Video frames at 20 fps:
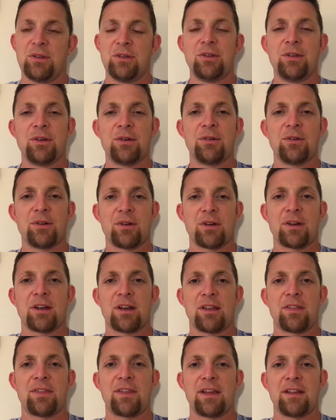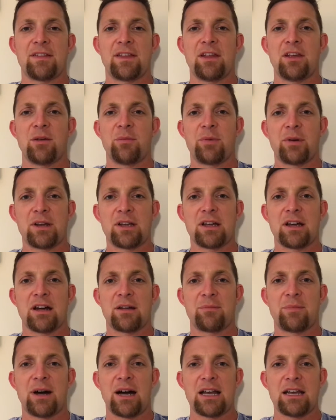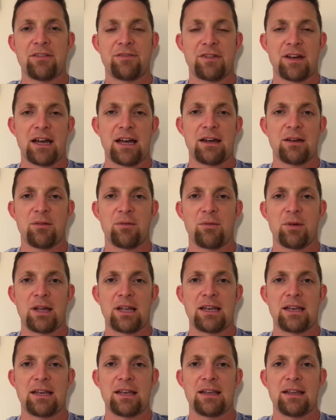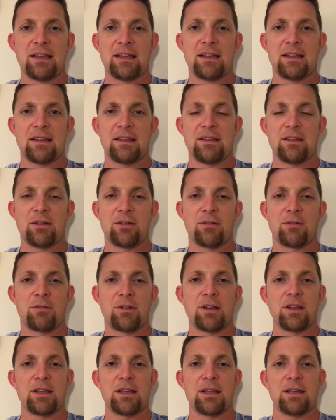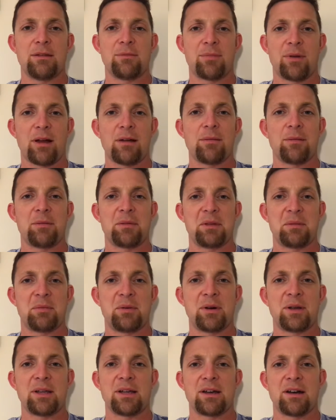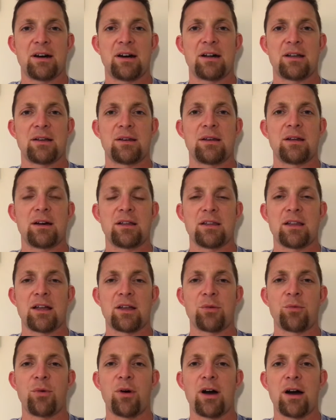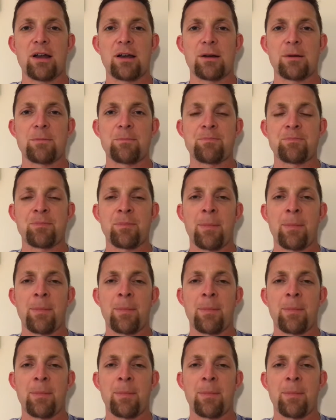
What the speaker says: you're going to think that you're putting on body fat when you're really probably putting on a lot of water.